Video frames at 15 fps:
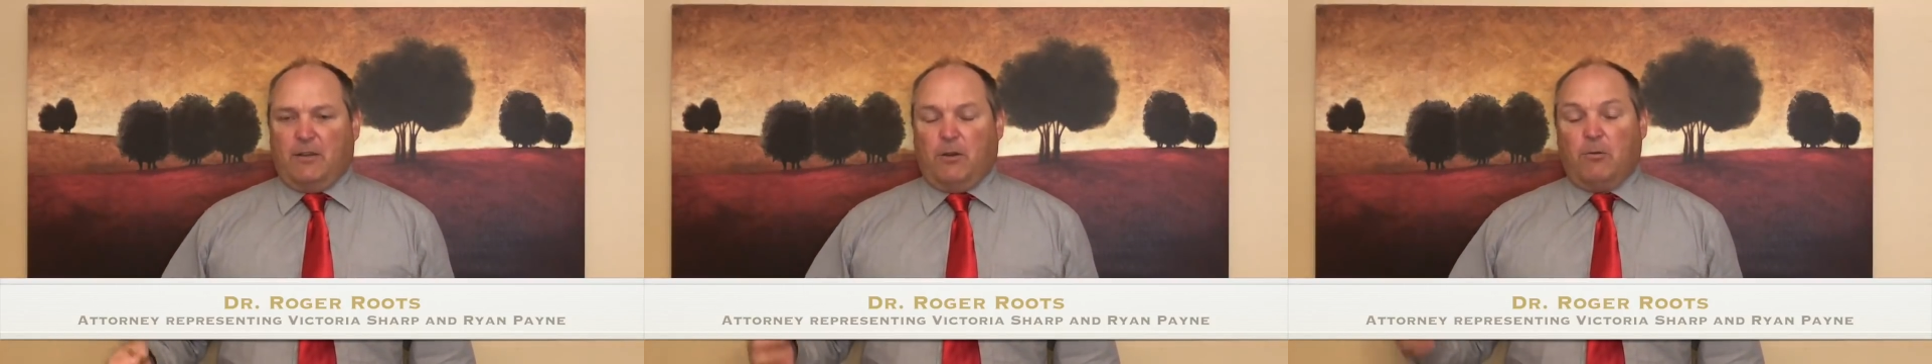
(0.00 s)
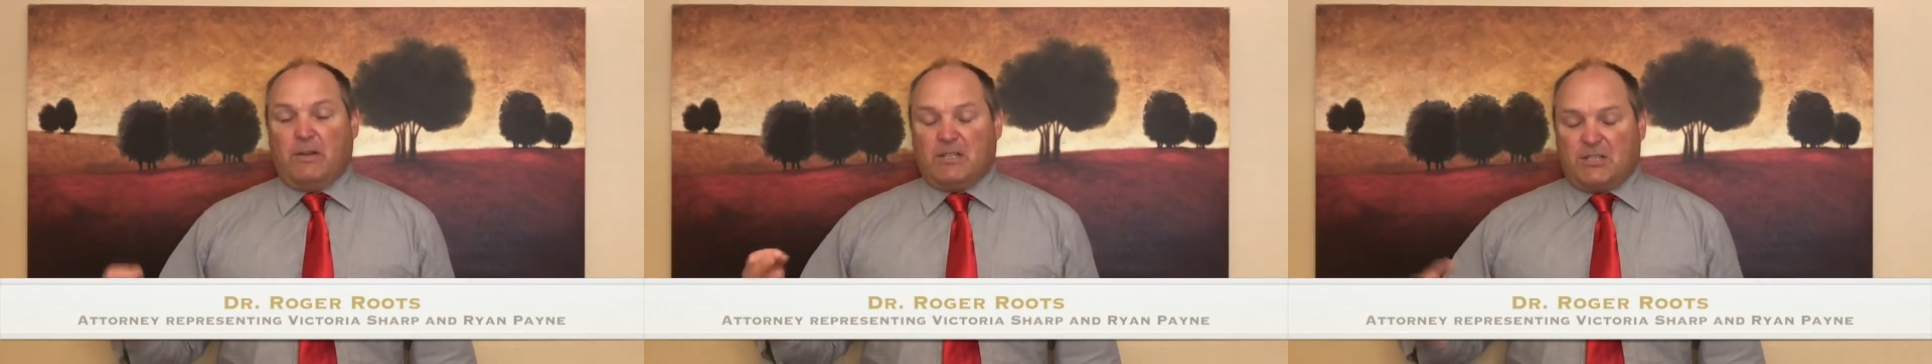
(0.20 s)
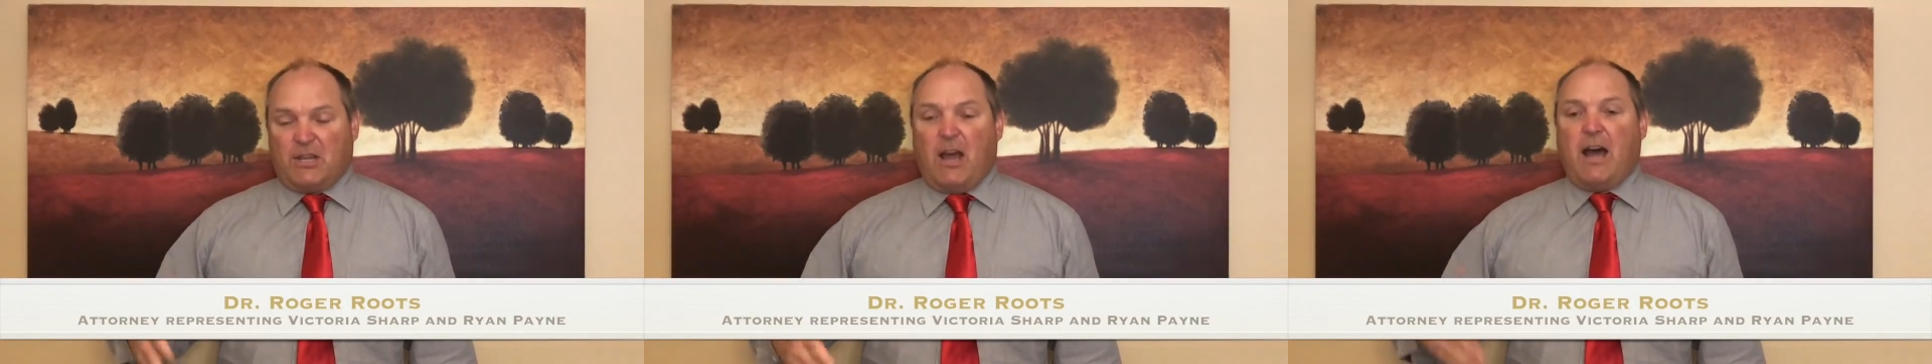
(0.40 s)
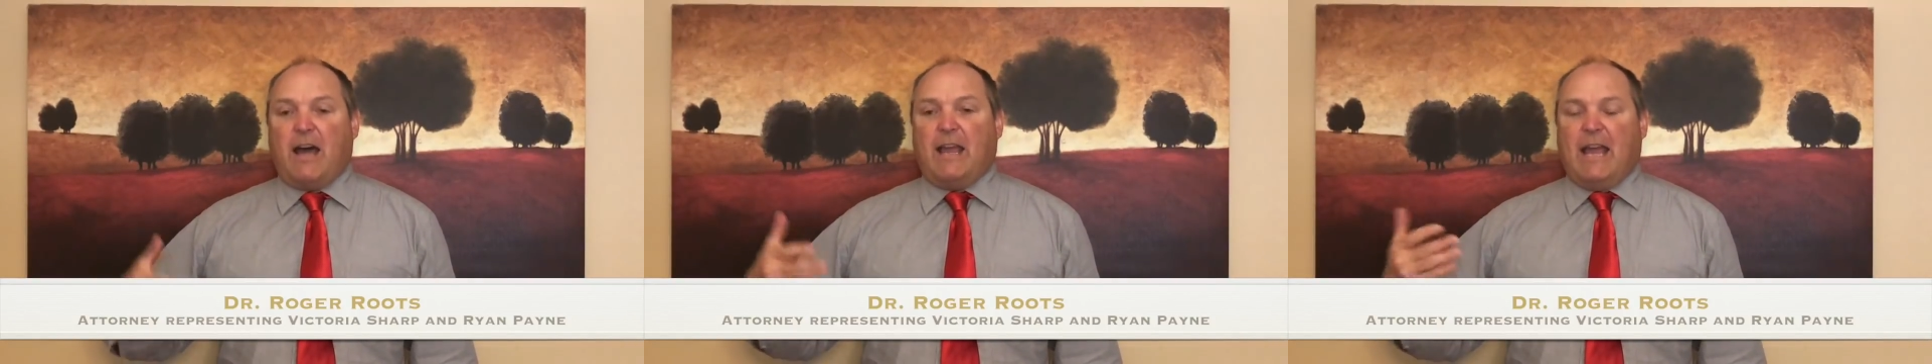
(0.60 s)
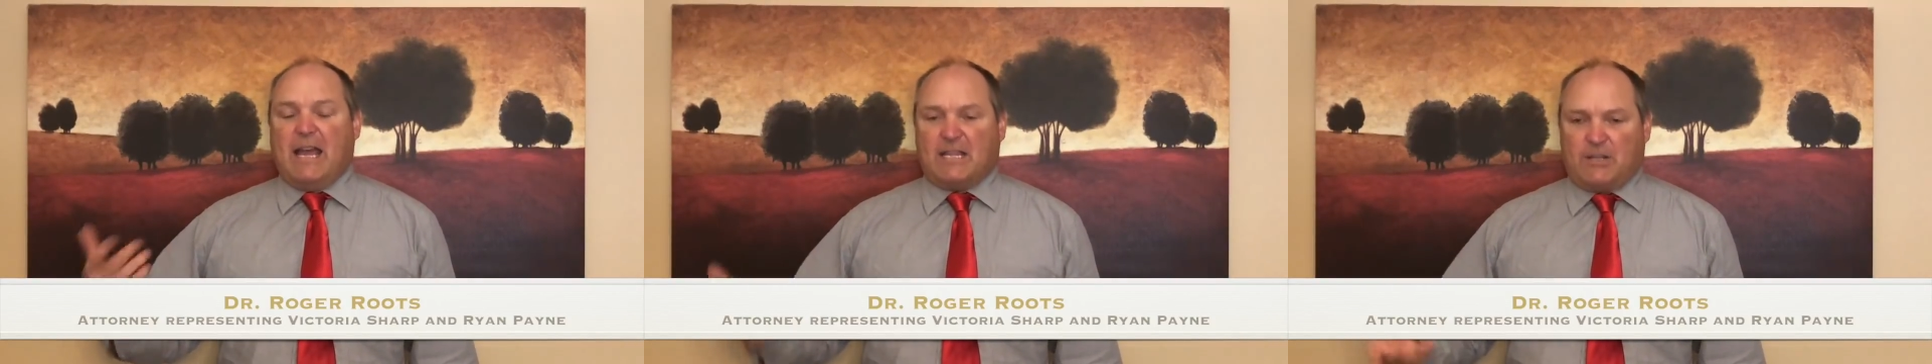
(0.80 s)
no one
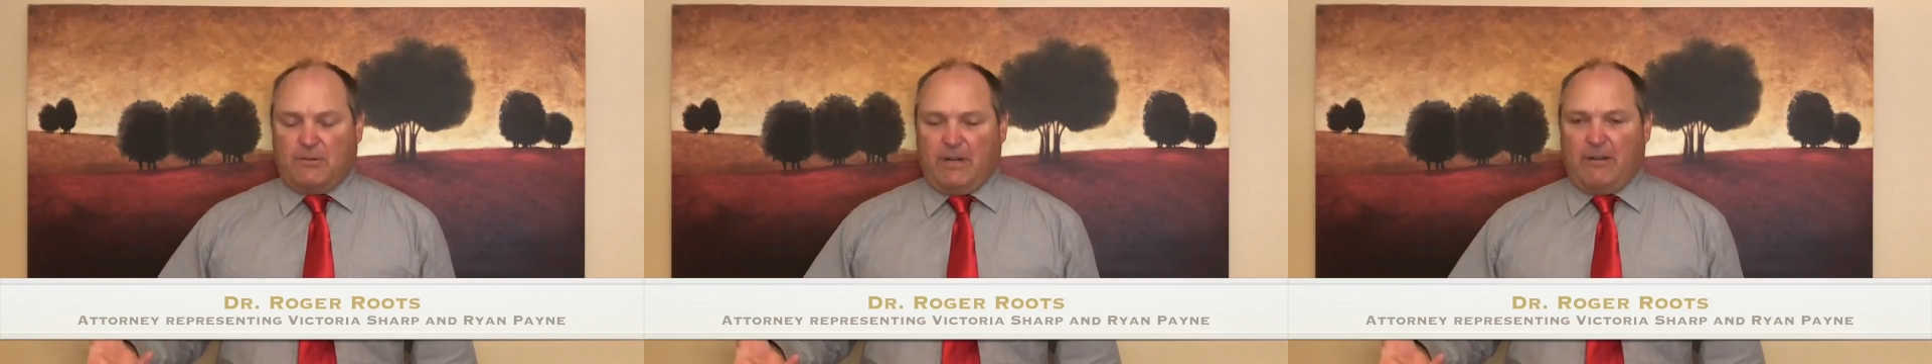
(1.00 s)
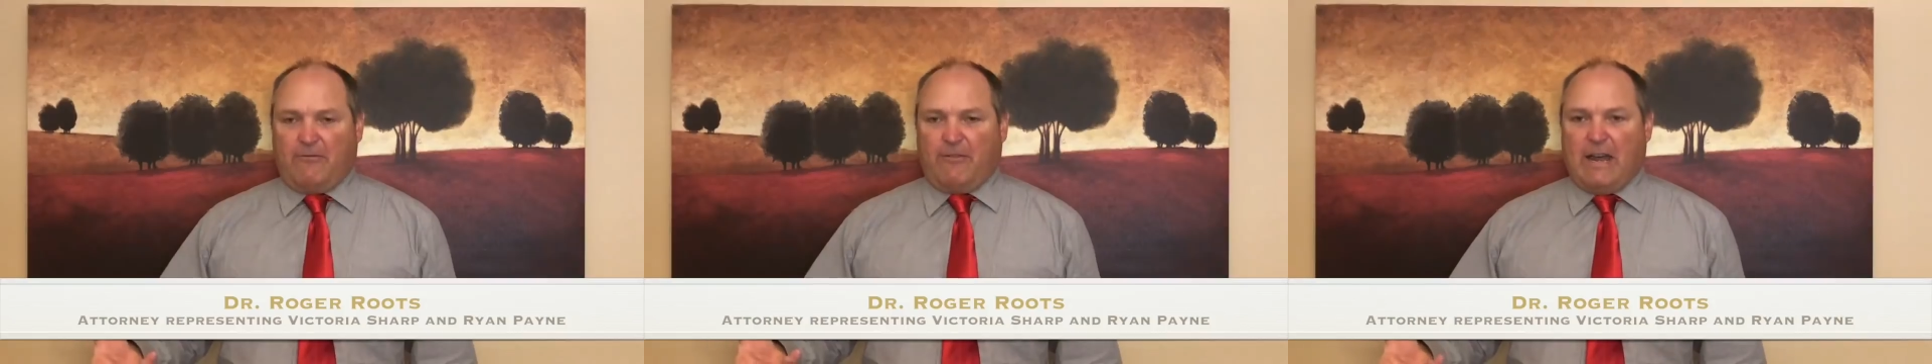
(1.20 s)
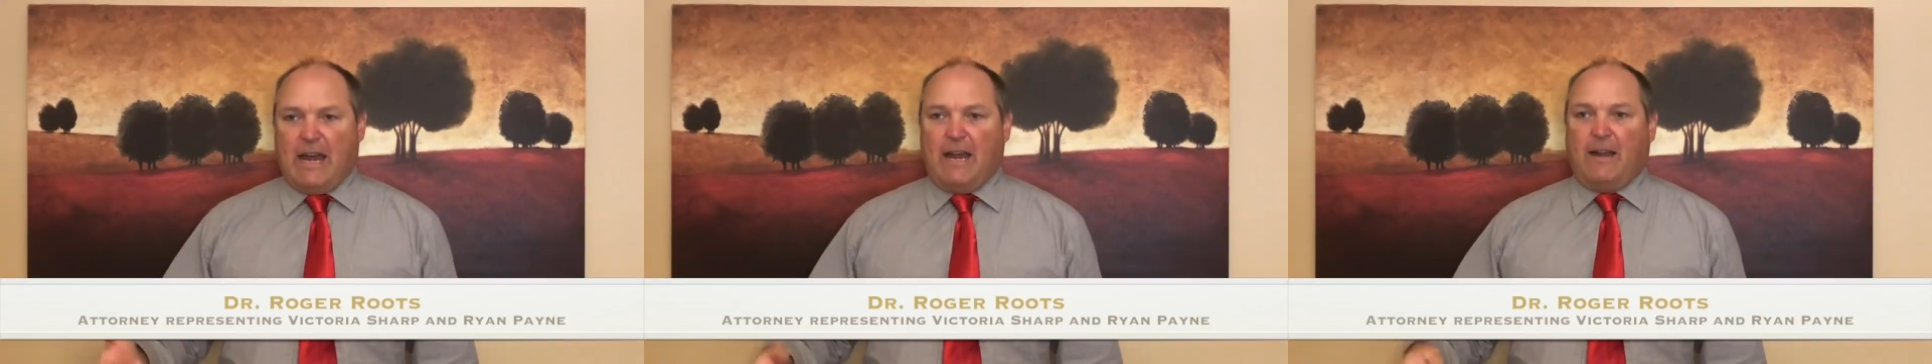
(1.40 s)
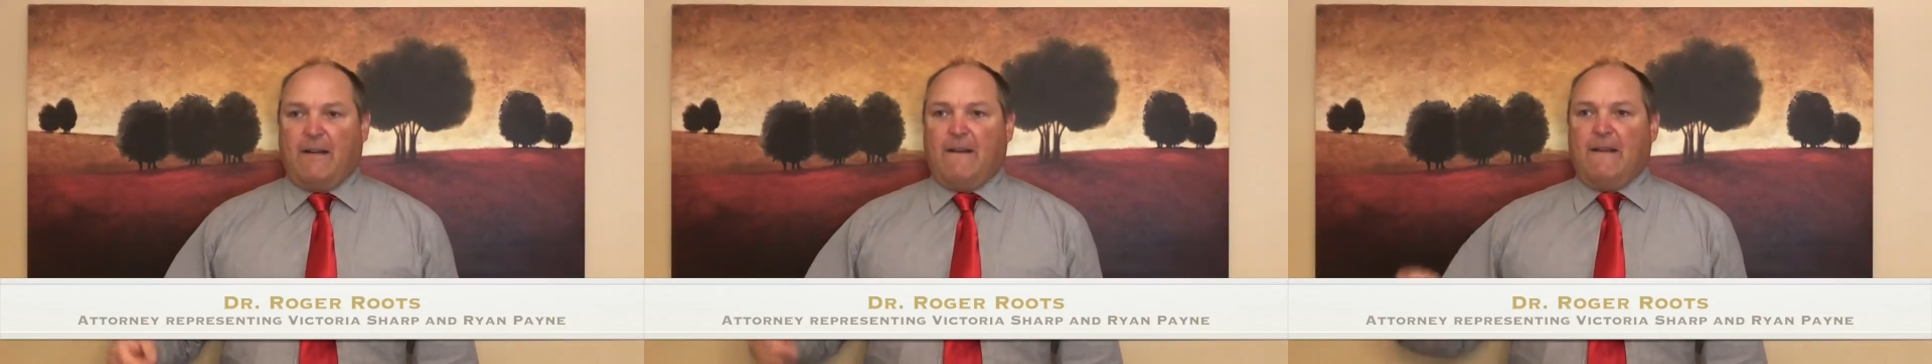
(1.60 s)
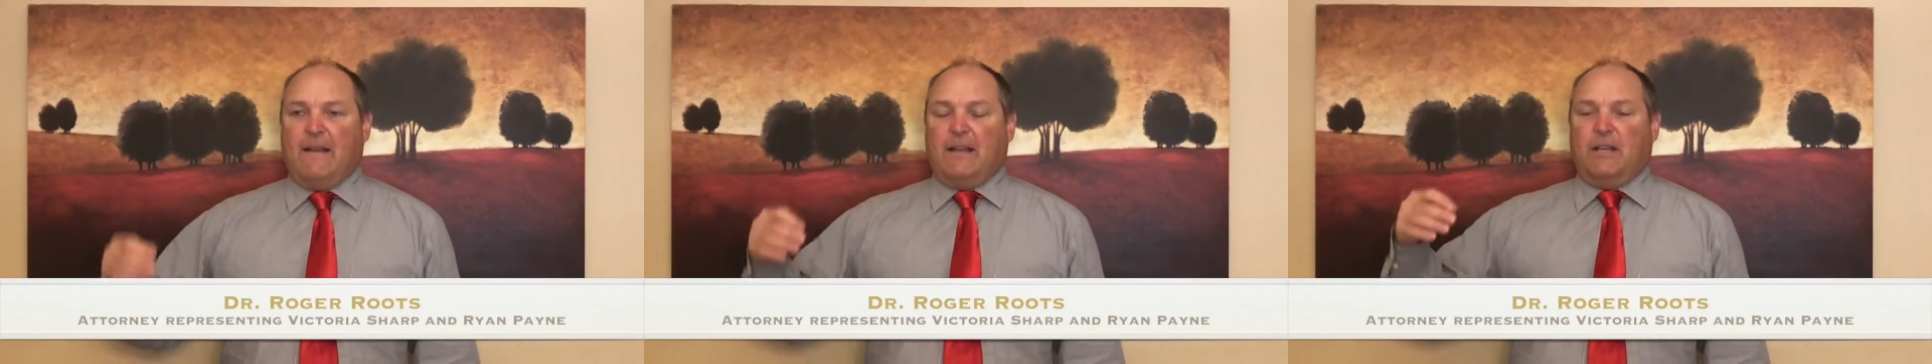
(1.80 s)
saw Astarita fire,